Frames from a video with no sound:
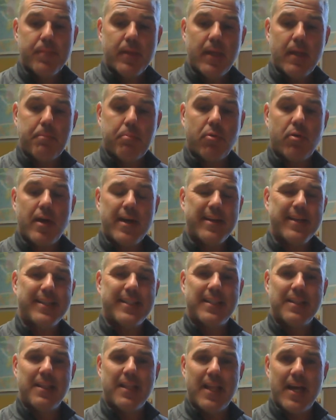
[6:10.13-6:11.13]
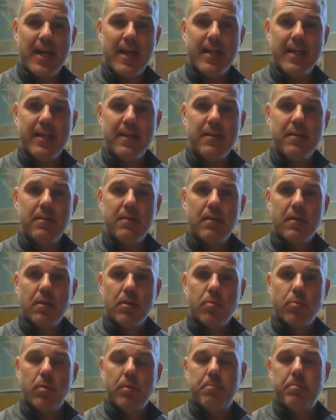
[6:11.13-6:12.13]
A product line
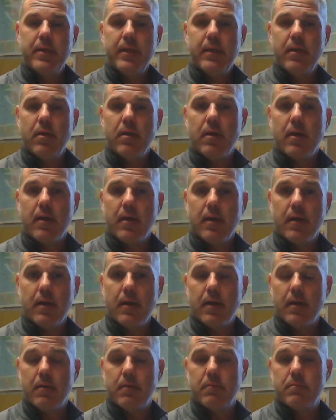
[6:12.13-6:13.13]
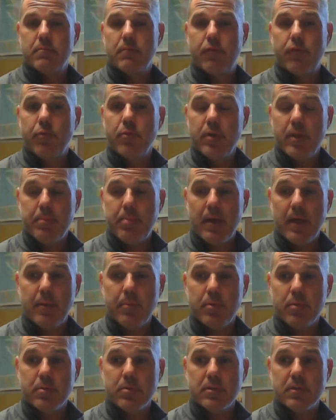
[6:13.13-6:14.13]
would be Fruity
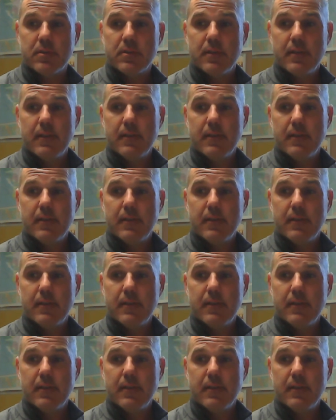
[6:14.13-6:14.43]
Pebbles,